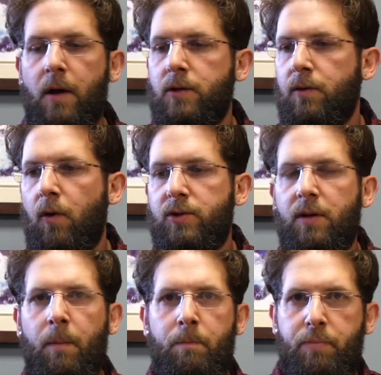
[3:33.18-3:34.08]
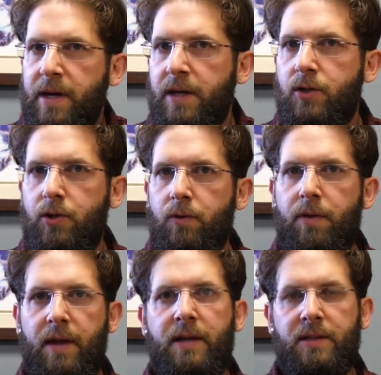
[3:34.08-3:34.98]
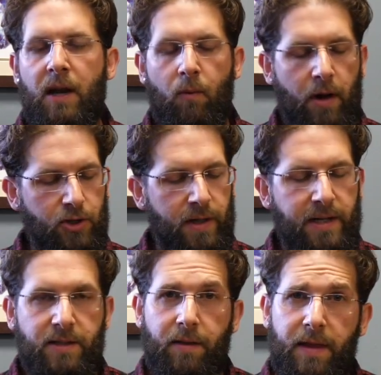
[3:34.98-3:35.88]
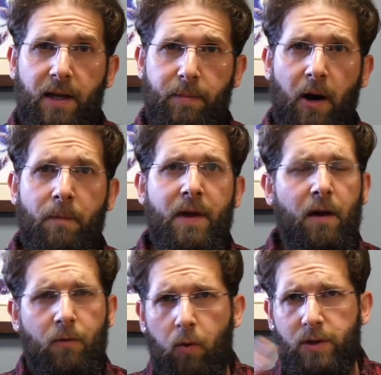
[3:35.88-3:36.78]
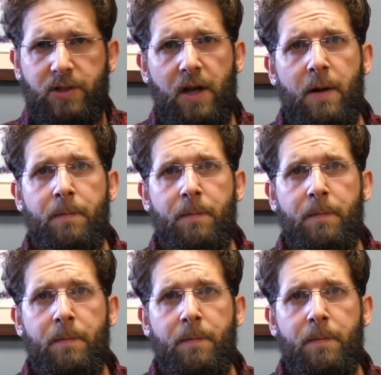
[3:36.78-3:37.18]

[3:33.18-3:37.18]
So those are the big 2 things that I want you guys to think about. Of course,